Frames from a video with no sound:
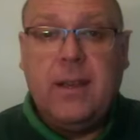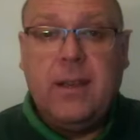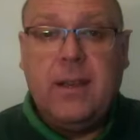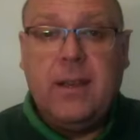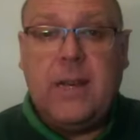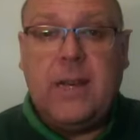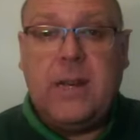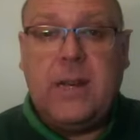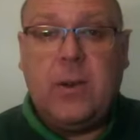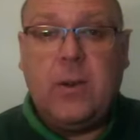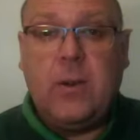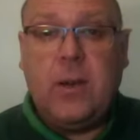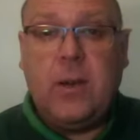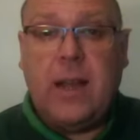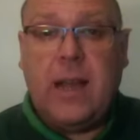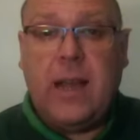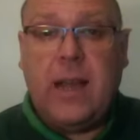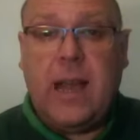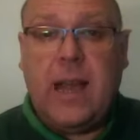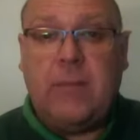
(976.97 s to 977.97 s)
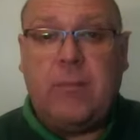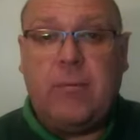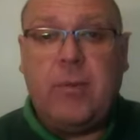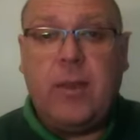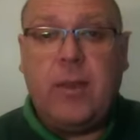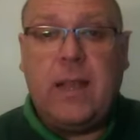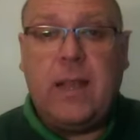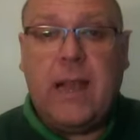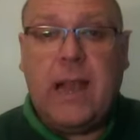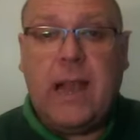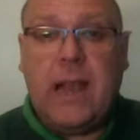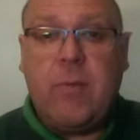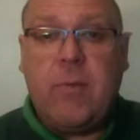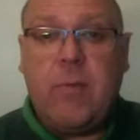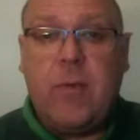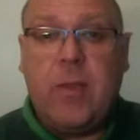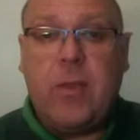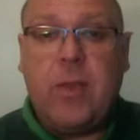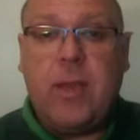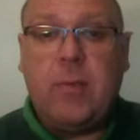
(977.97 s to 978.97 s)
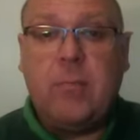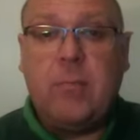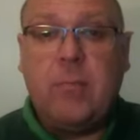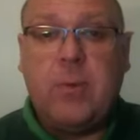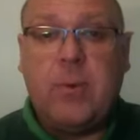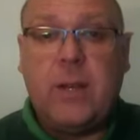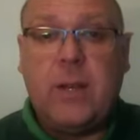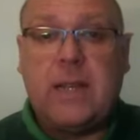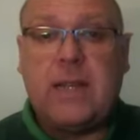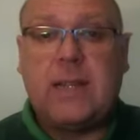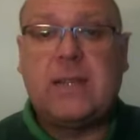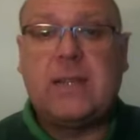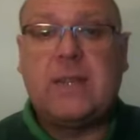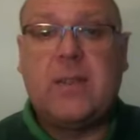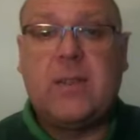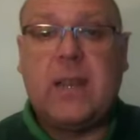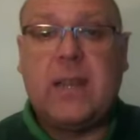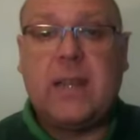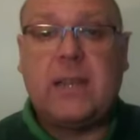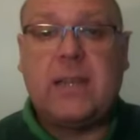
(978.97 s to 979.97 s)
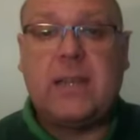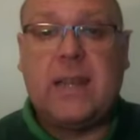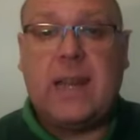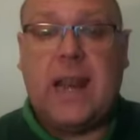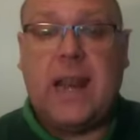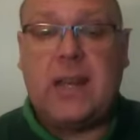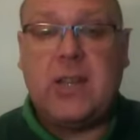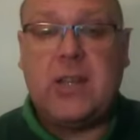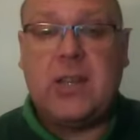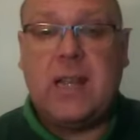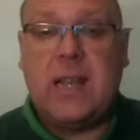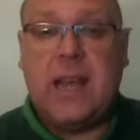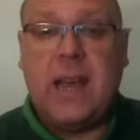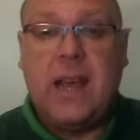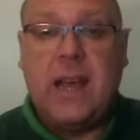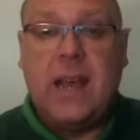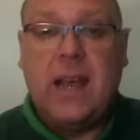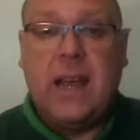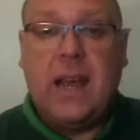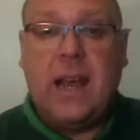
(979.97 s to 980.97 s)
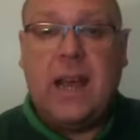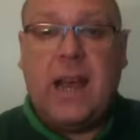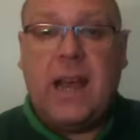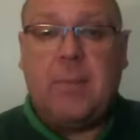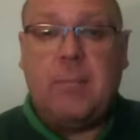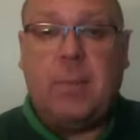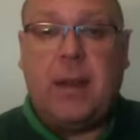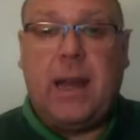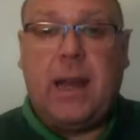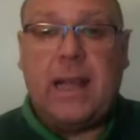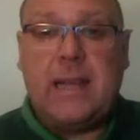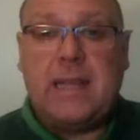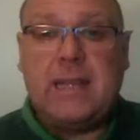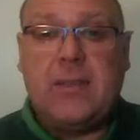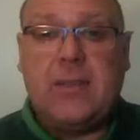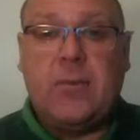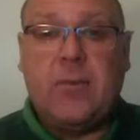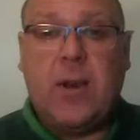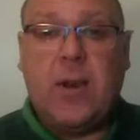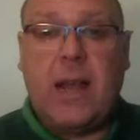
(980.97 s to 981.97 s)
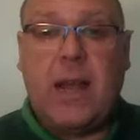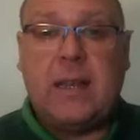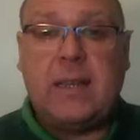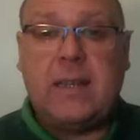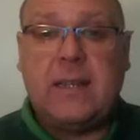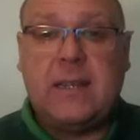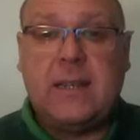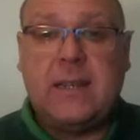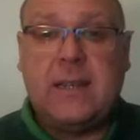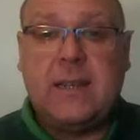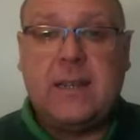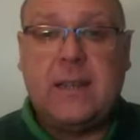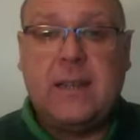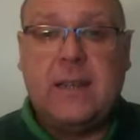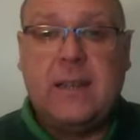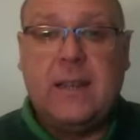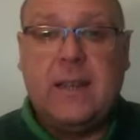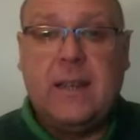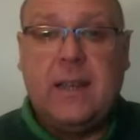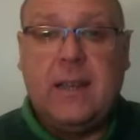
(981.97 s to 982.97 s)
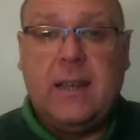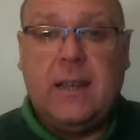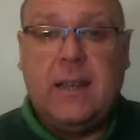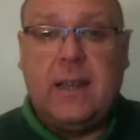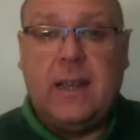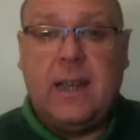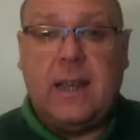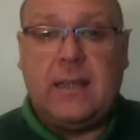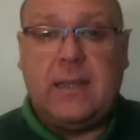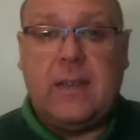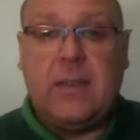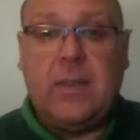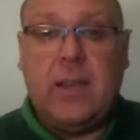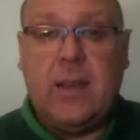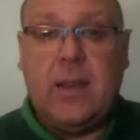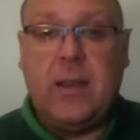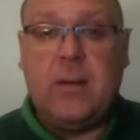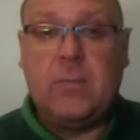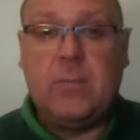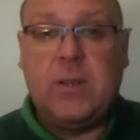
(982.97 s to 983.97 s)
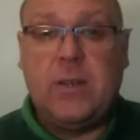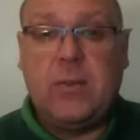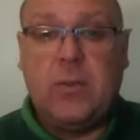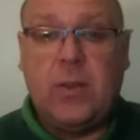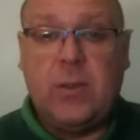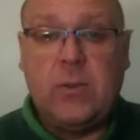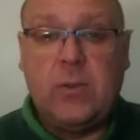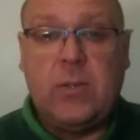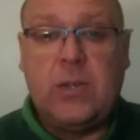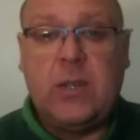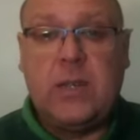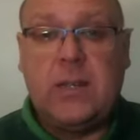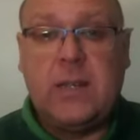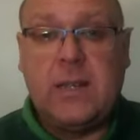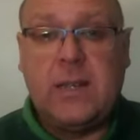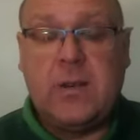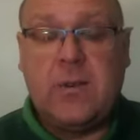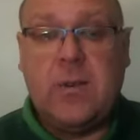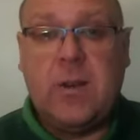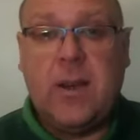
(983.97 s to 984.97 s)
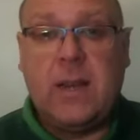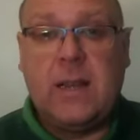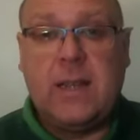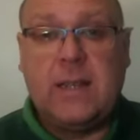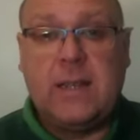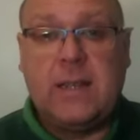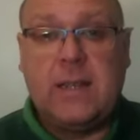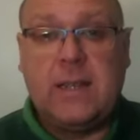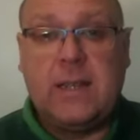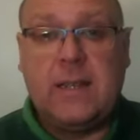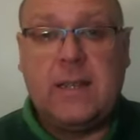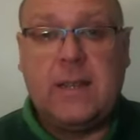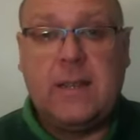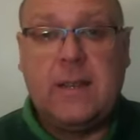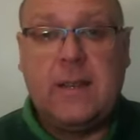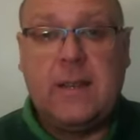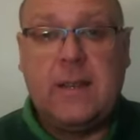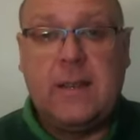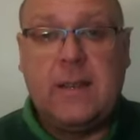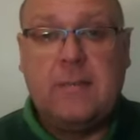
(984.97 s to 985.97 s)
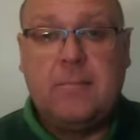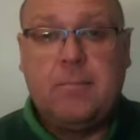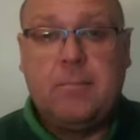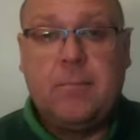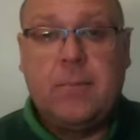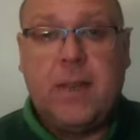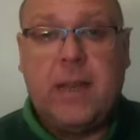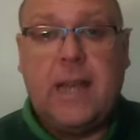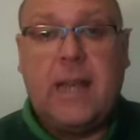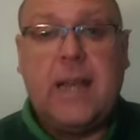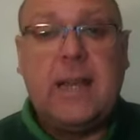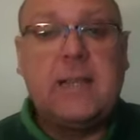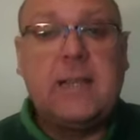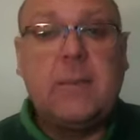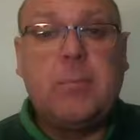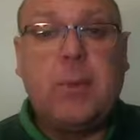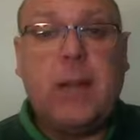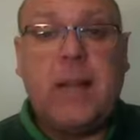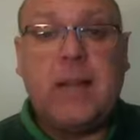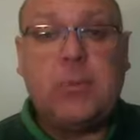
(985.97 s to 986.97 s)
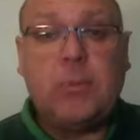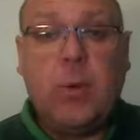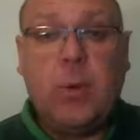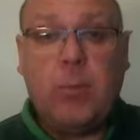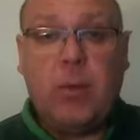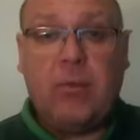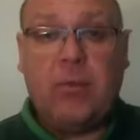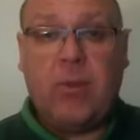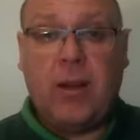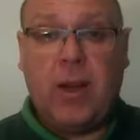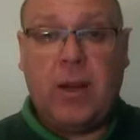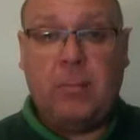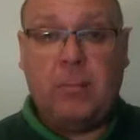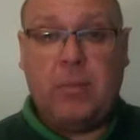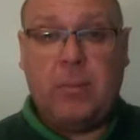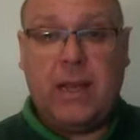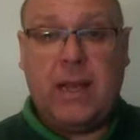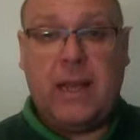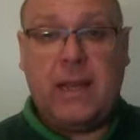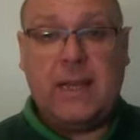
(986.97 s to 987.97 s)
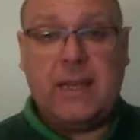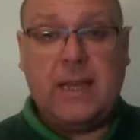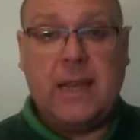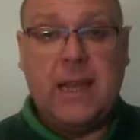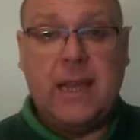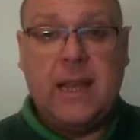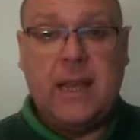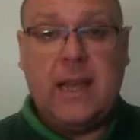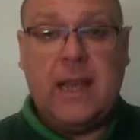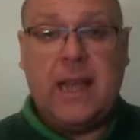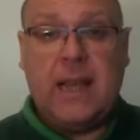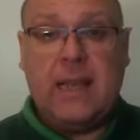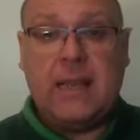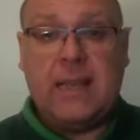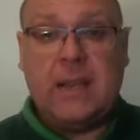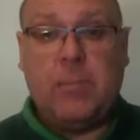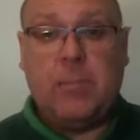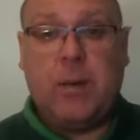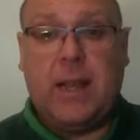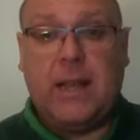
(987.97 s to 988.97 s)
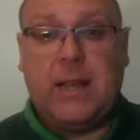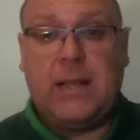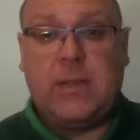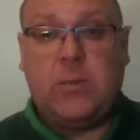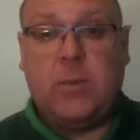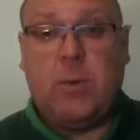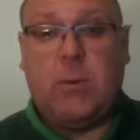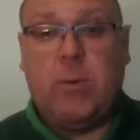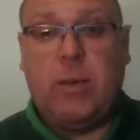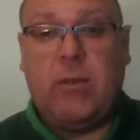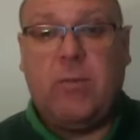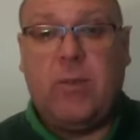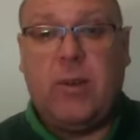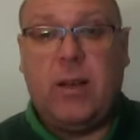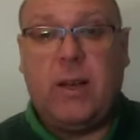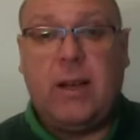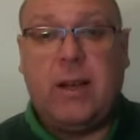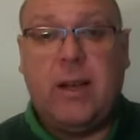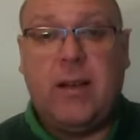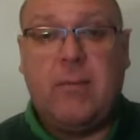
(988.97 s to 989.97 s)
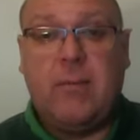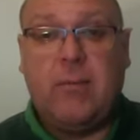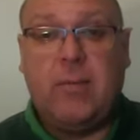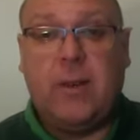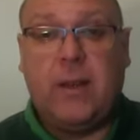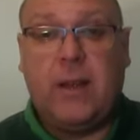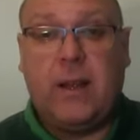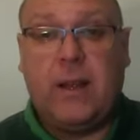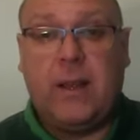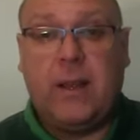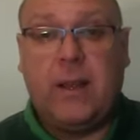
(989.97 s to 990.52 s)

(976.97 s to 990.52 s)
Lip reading: You know, everything points to this, that actually our place of rest is in the arms of the Lord Jesus Christ. He's the place where we find peace. He's the place where we find comfort.